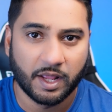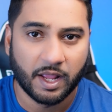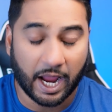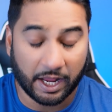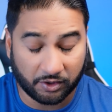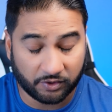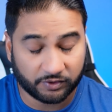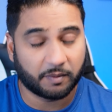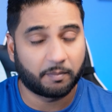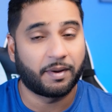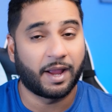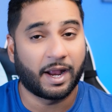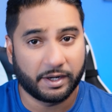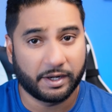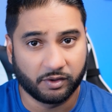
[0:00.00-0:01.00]
and there's a
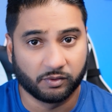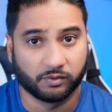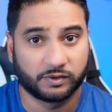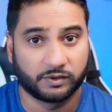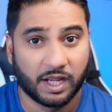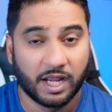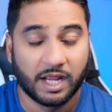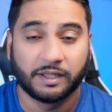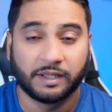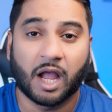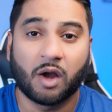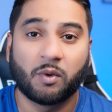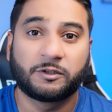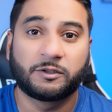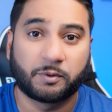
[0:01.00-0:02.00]
bad news.
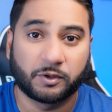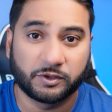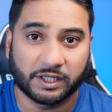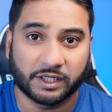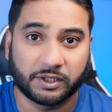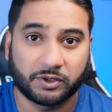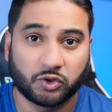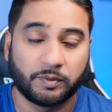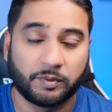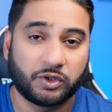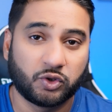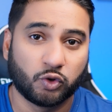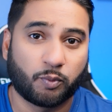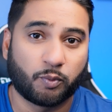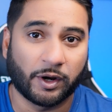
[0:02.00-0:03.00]
Now it's projected to be
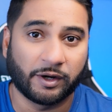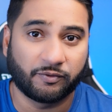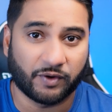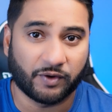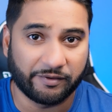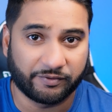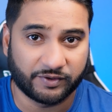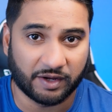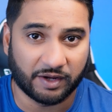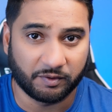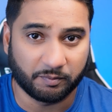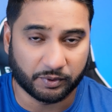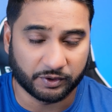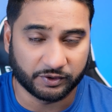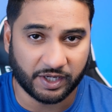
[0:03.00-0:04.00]

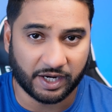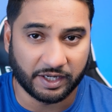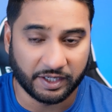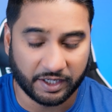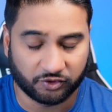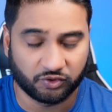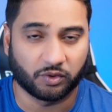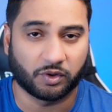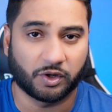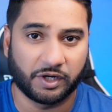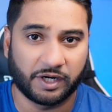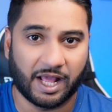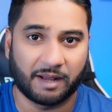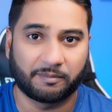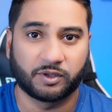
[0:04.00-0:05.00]
2.57%. Yes, you heard
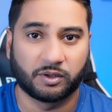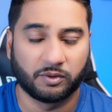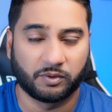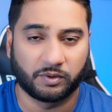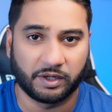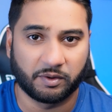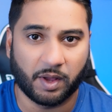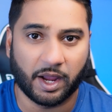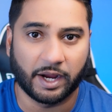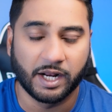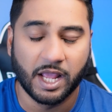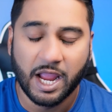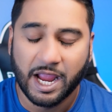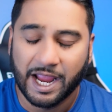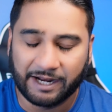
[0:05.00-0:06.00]
it absolutely right.
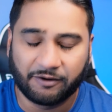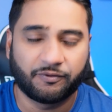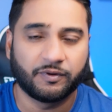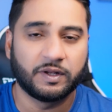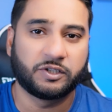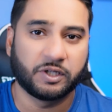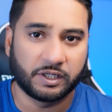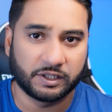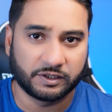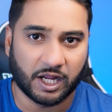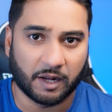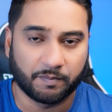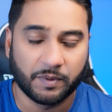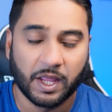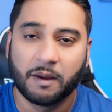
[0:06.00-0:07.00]
Inflation is
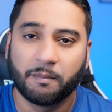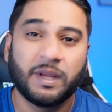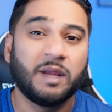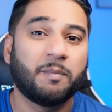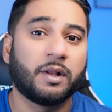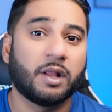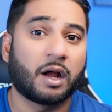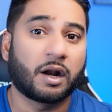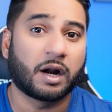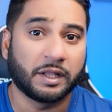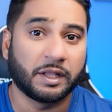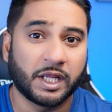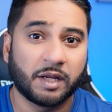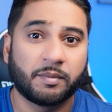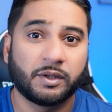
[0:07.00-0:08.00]
up. People are
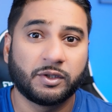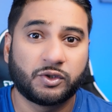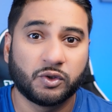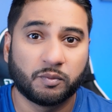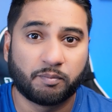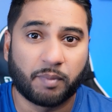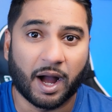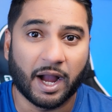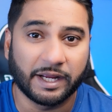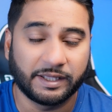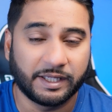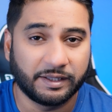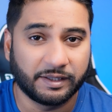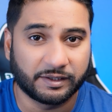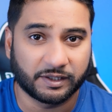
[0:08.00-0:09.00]
unable to buy
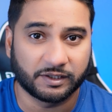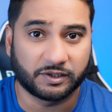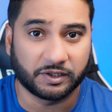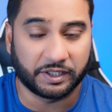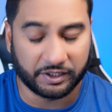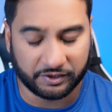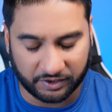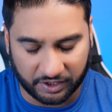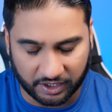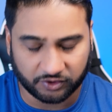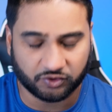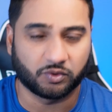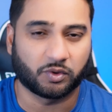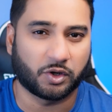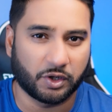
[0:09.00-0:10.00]
the necessities.
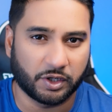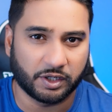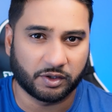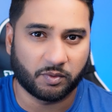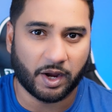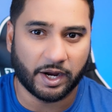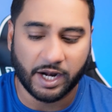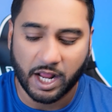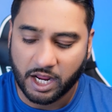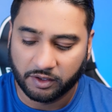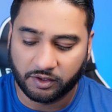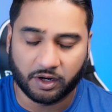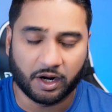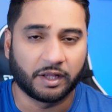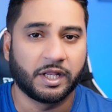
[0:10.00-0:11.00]
Yes, you heard it right.
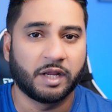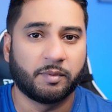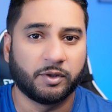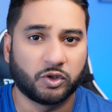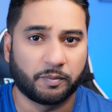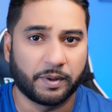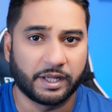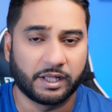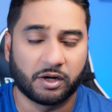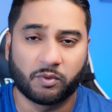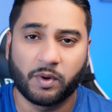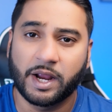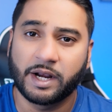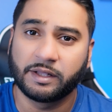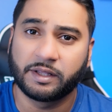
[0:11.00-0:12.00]
They're unable to pay their rent.